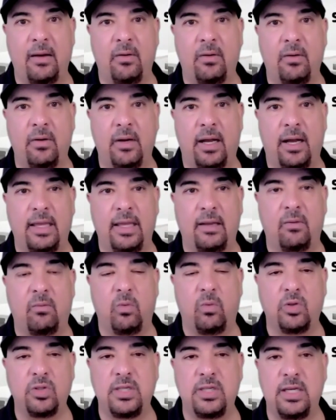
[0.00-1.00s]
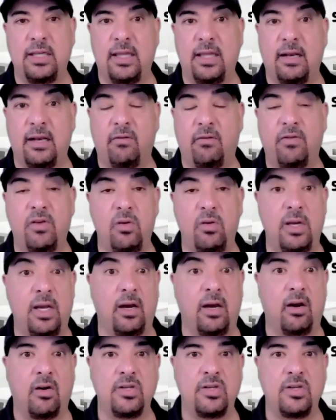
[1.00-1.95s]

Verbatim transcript: and I think we'll see that in a few